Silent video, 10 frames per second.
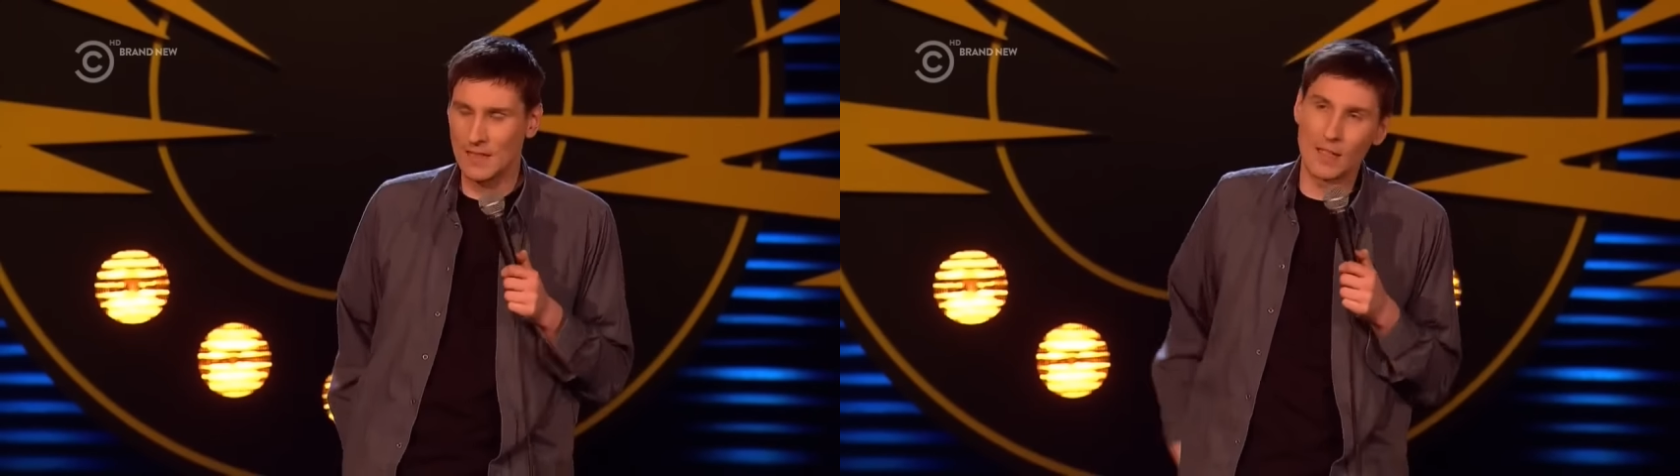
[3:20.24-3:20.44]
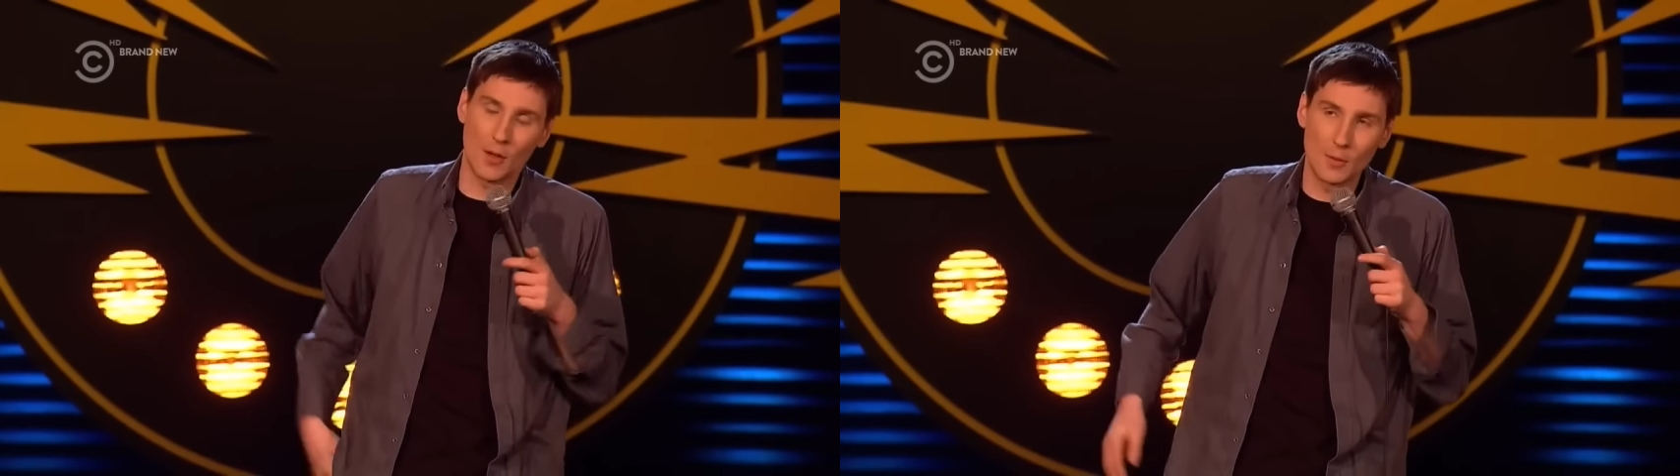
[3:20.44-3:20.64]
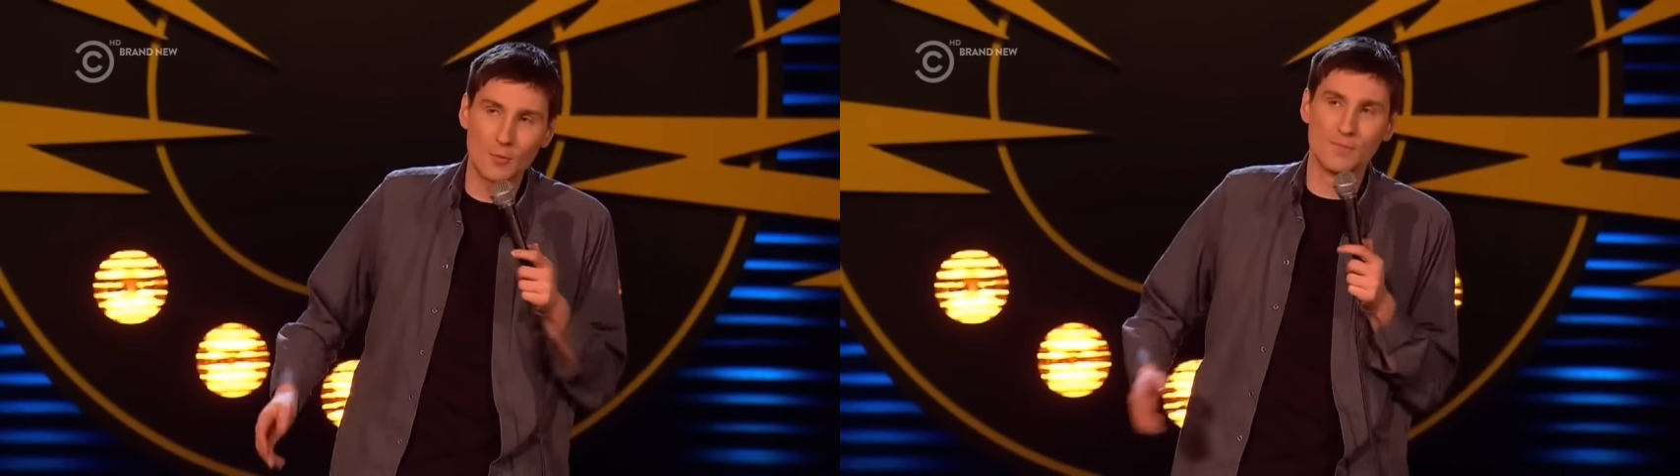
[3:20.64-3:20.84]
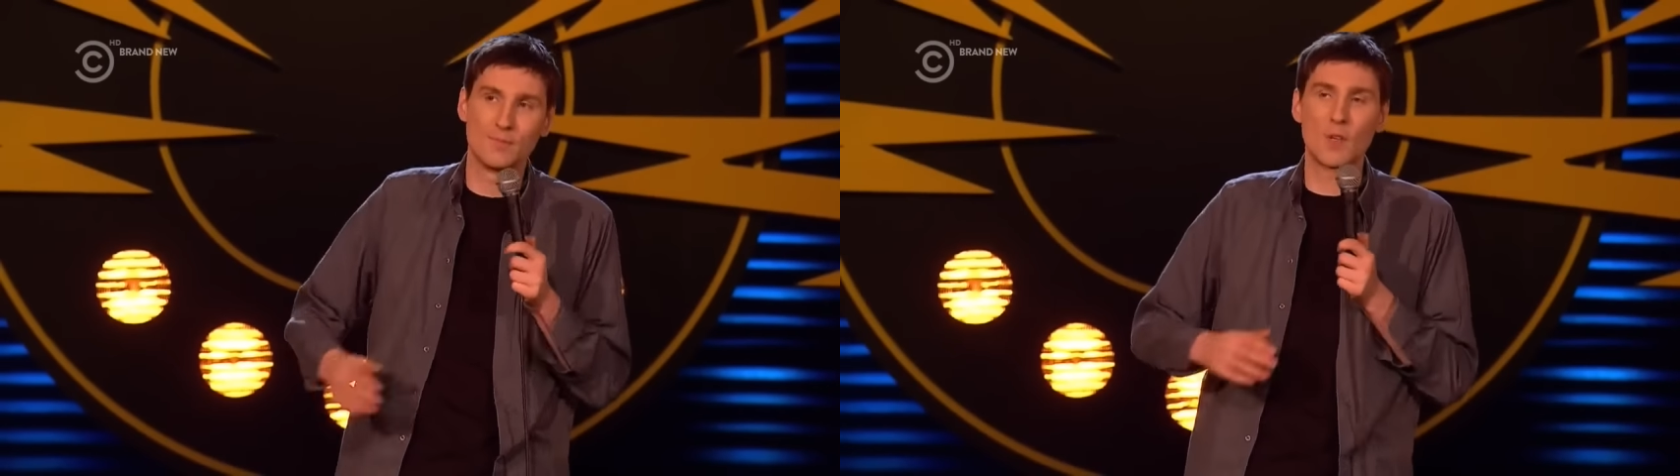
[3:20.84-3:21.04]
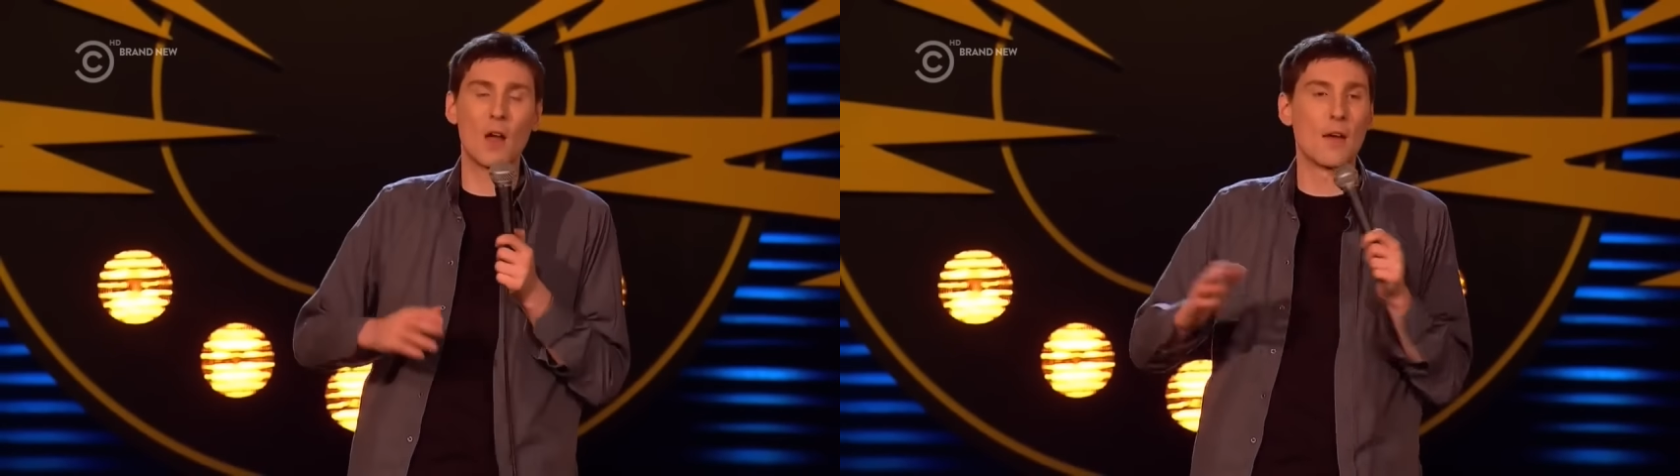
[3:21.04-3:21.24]
no,
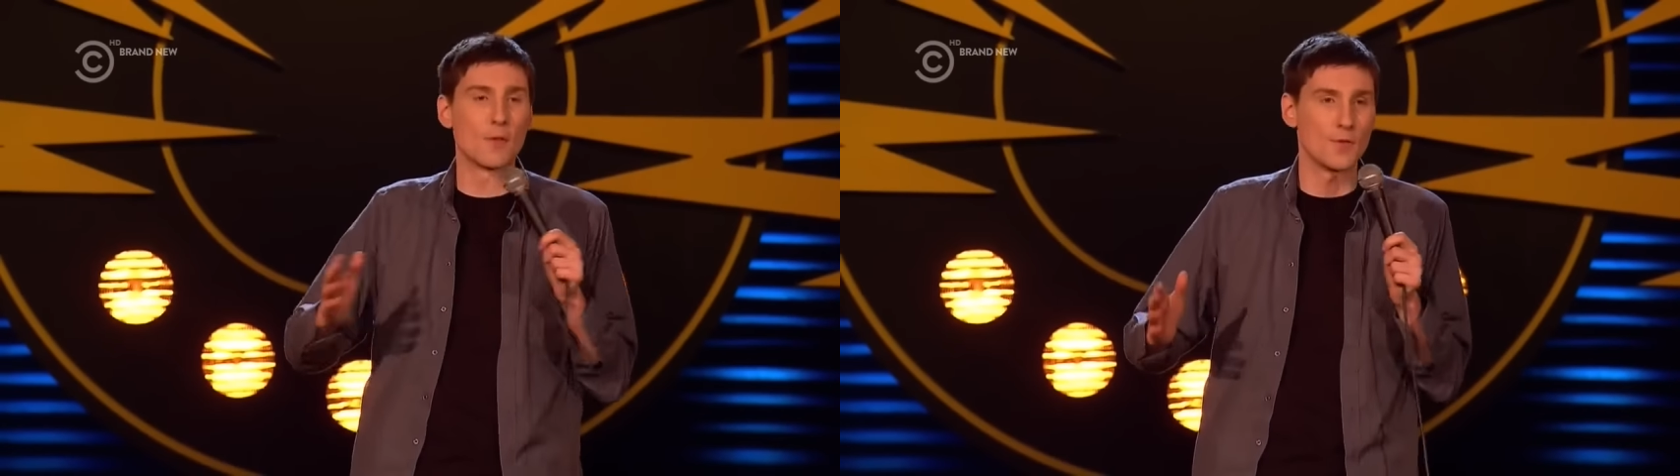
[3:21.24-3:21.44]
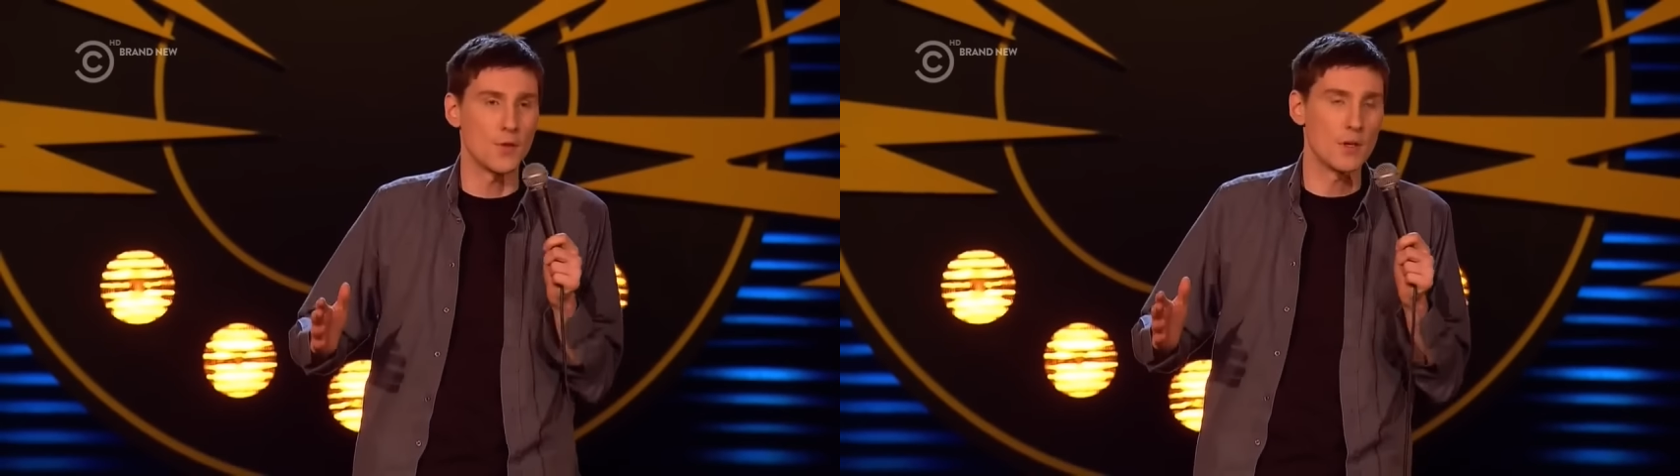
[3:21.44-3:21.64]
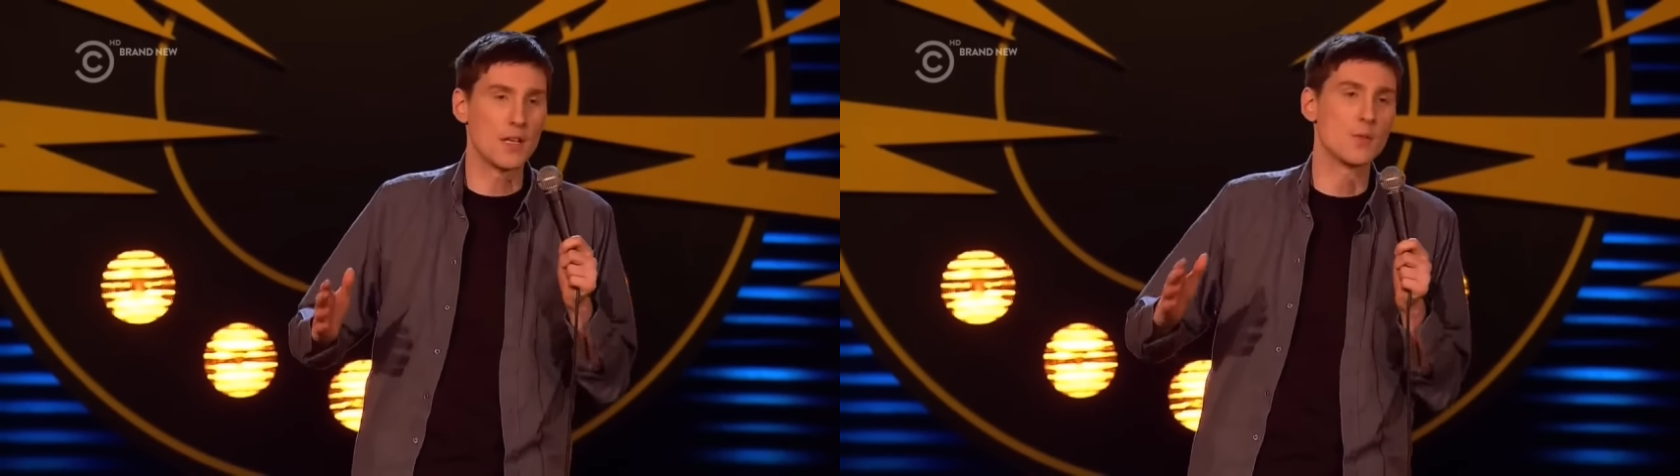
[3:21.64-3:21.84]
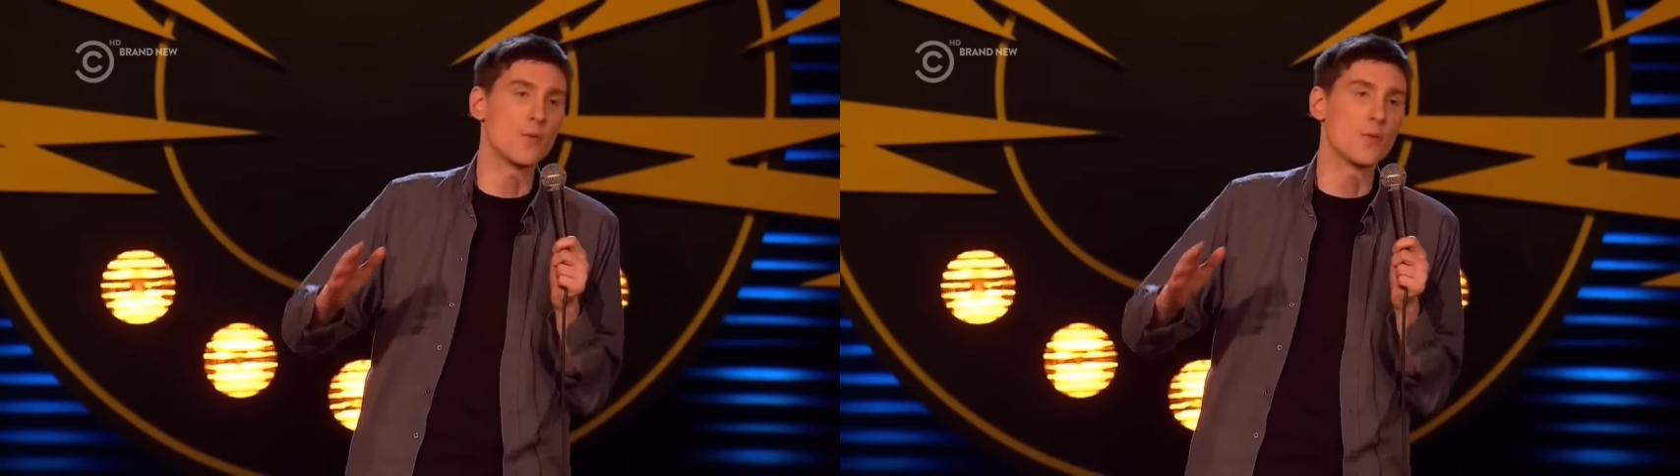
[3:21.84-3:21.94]
going out for a few years,